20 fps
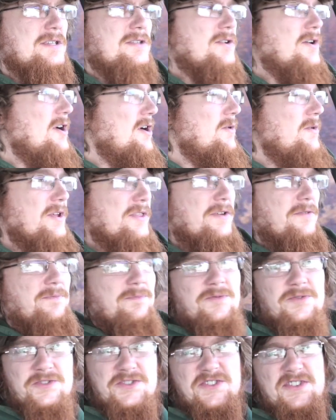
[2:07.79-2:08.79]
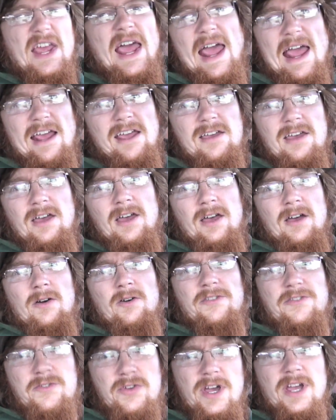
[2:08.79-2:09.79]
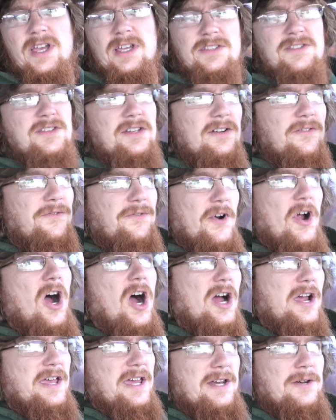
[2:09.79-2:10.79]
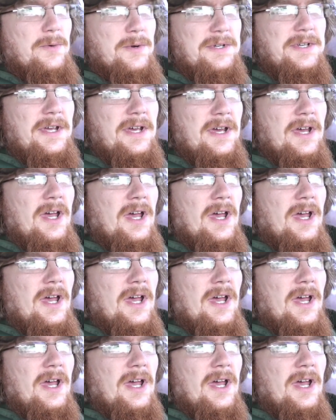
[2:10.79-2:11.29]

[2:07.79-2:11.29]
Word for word: store with a sack with crickets and a frog in it.